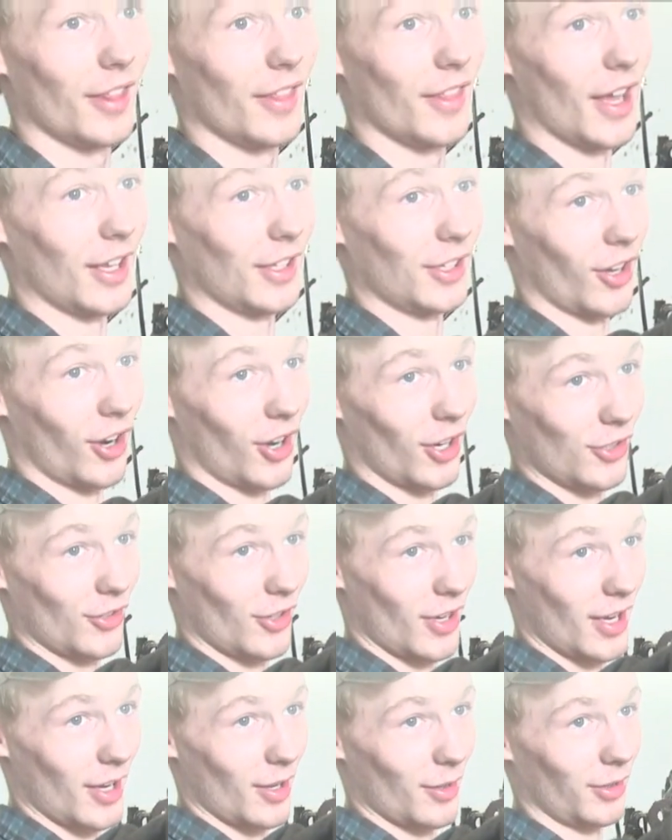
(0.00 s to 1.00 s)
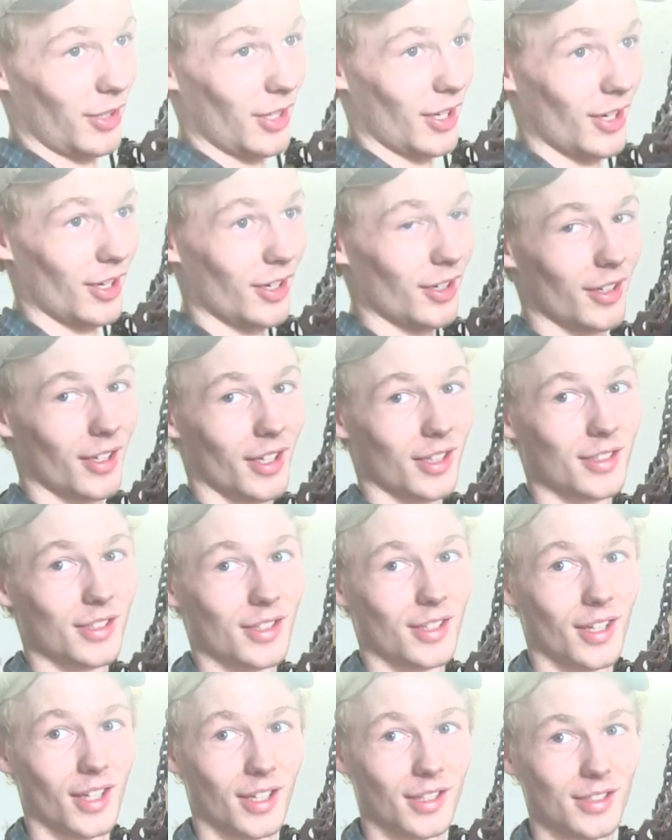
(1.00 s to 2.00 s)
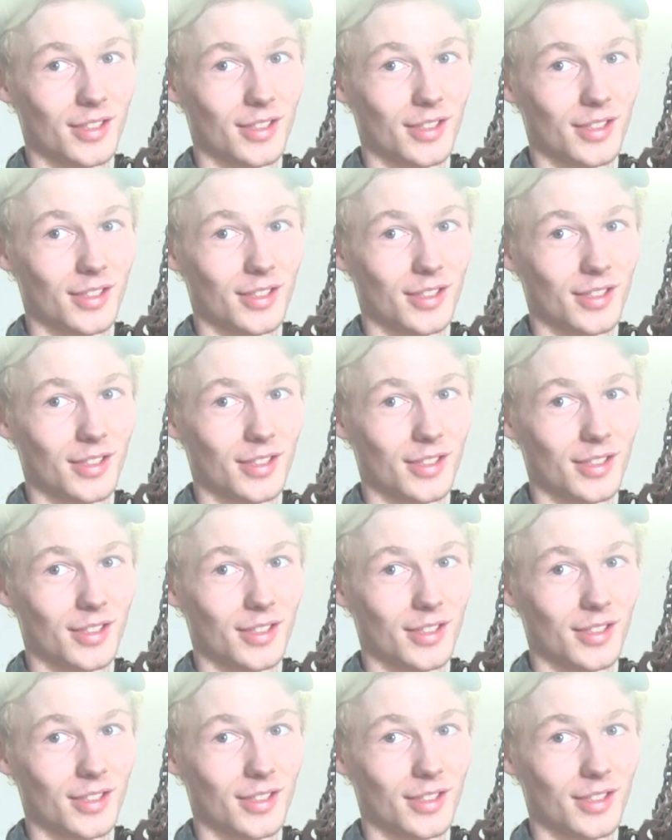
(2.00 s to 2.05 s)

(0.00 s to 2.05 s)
That Dodge right out there, that's